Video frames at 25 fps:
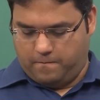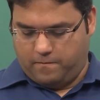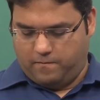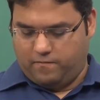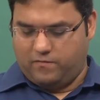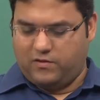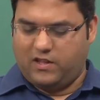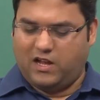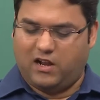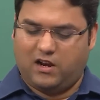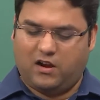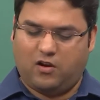
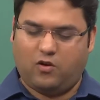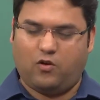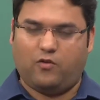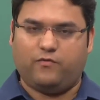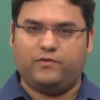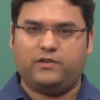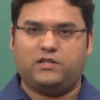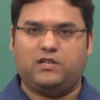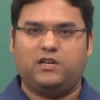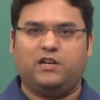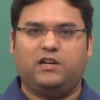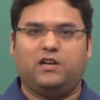There are
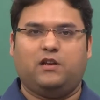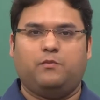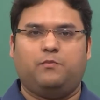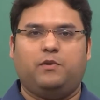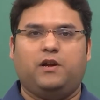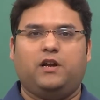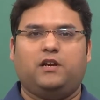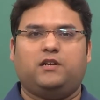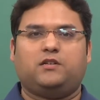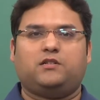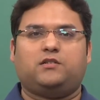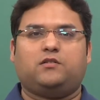obviously
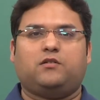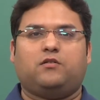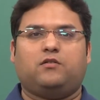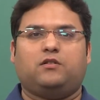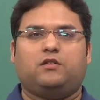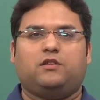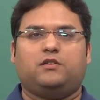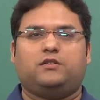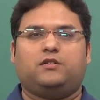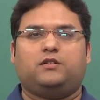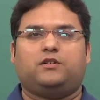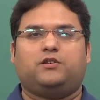debates on
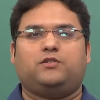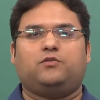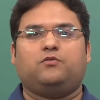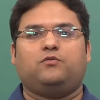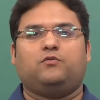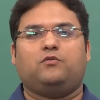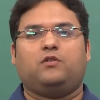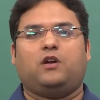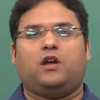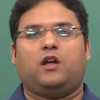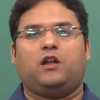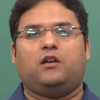this
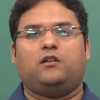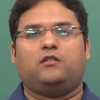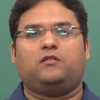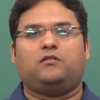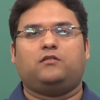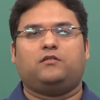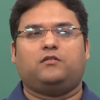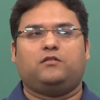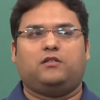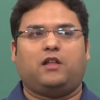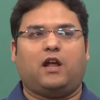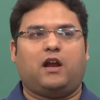issue, and
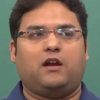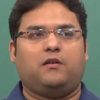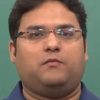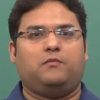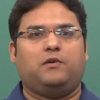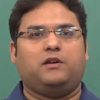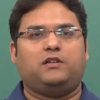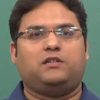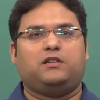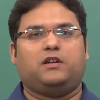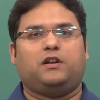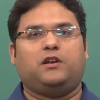that
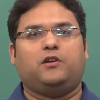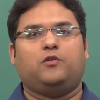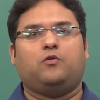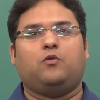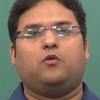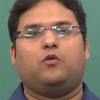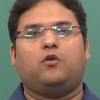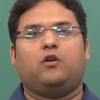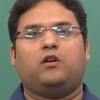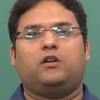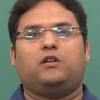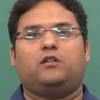basically
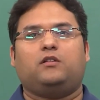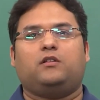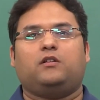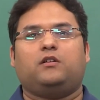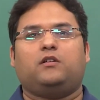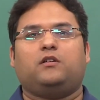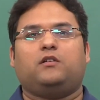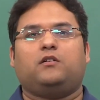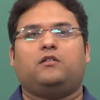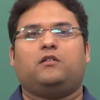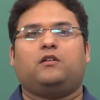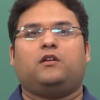go on in
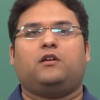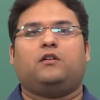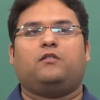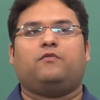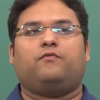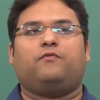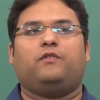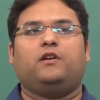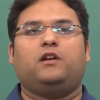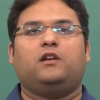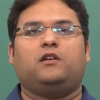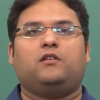the
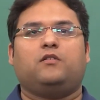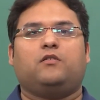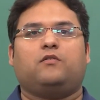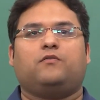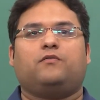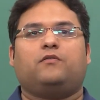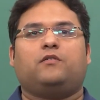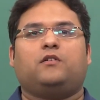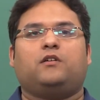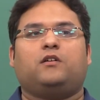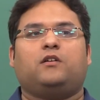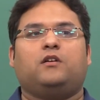field
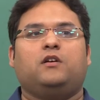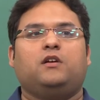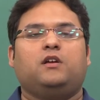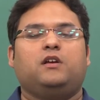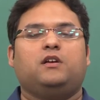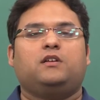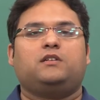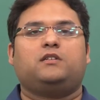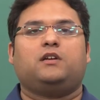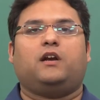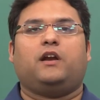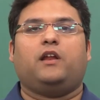of
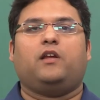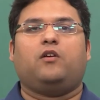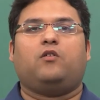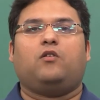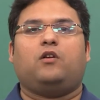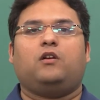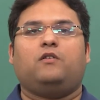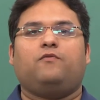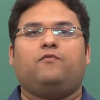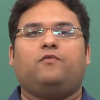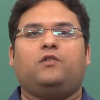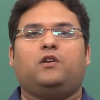study
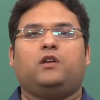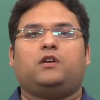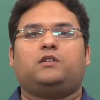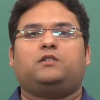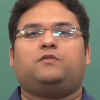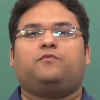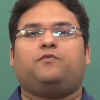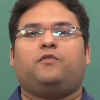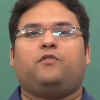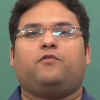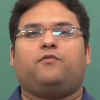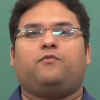called
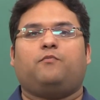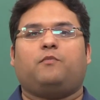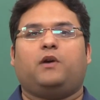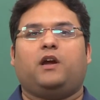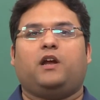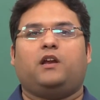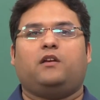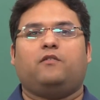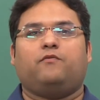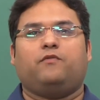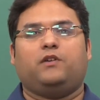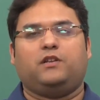philosophy of
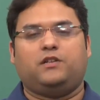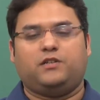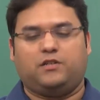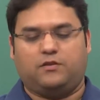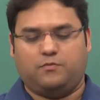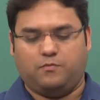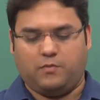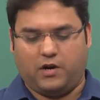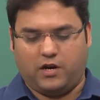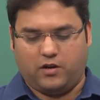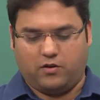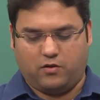mind, which
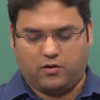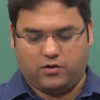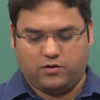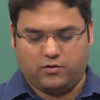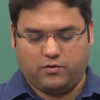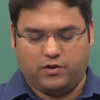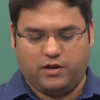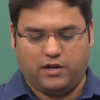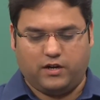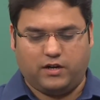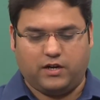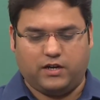might also
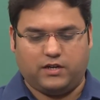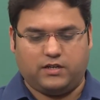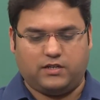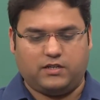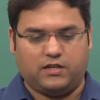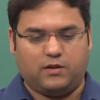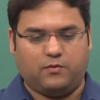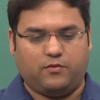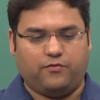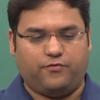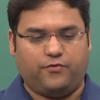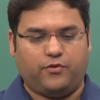interest
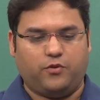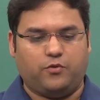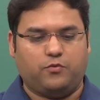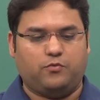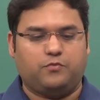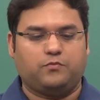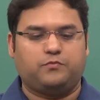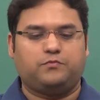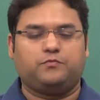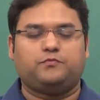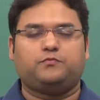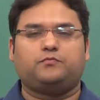some of you.
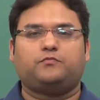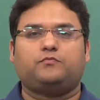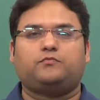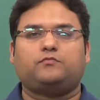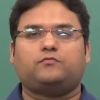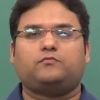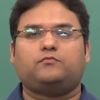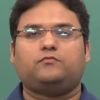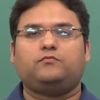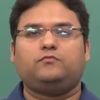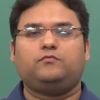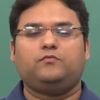
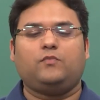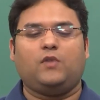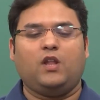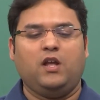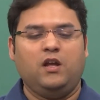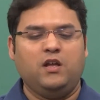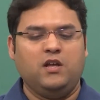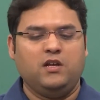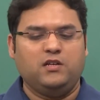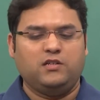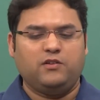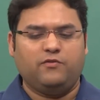
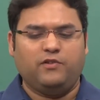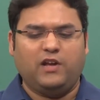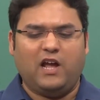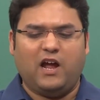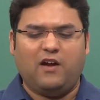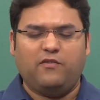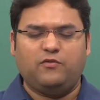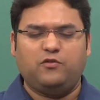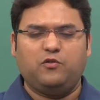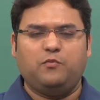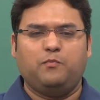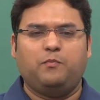So, we
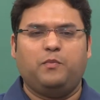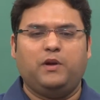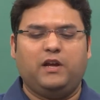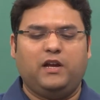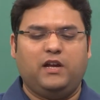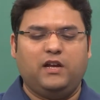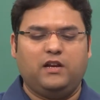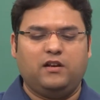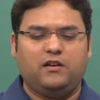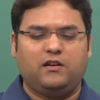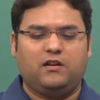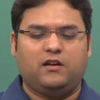have to
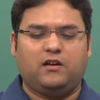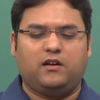begin